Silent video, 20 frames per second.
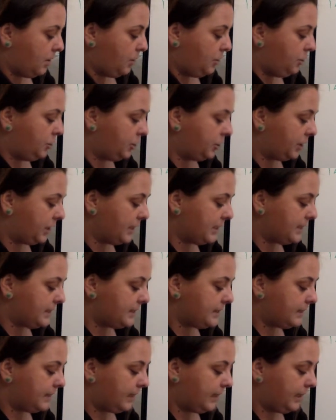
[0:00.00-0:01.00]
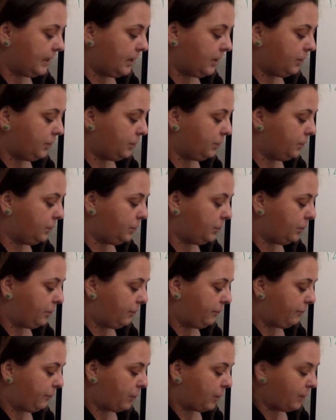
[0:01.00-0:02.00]
you're going to see a
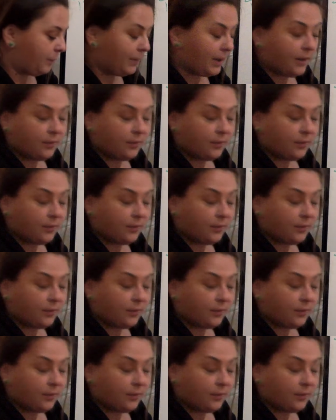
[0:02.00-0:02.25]
Google form.